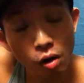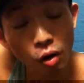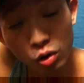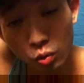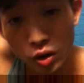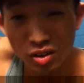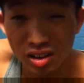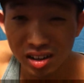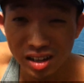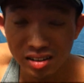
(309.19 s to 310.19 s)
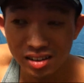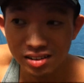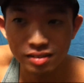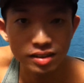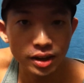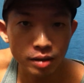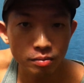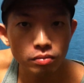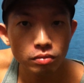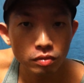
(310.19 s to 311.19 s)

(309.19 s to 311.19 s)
all the way to the next day 6 a.m.